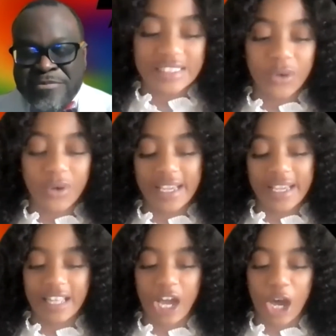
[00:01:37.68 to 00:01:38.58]
Let's go ahead
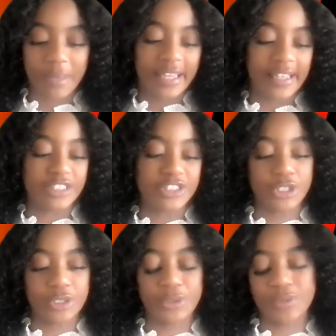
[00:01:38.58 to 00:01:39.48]
and hop
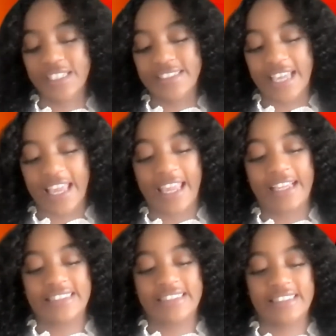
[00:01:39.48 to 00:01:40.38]
into
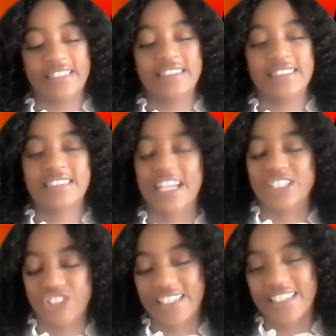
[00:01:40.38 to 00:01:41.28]
today's
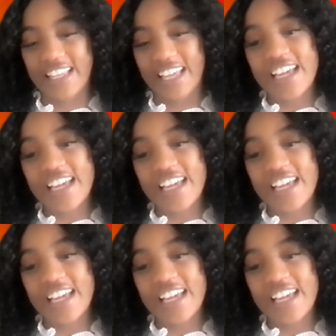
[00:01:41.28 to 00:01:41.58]
session.